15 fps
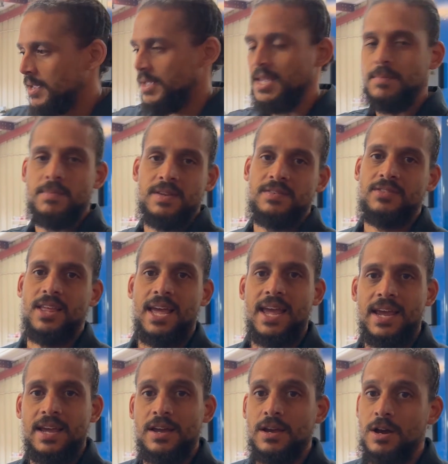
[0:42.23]
keep this
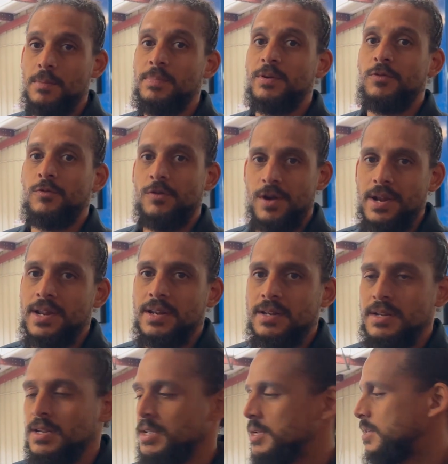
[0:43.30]
thing up and running.
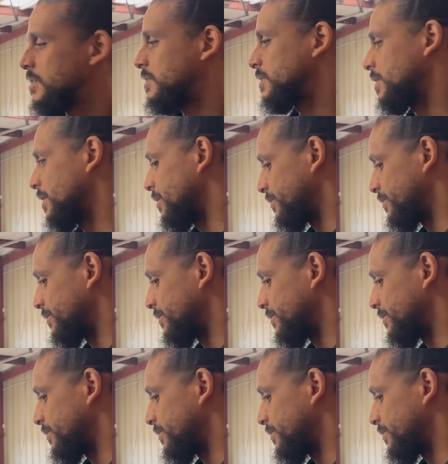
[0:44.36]
So,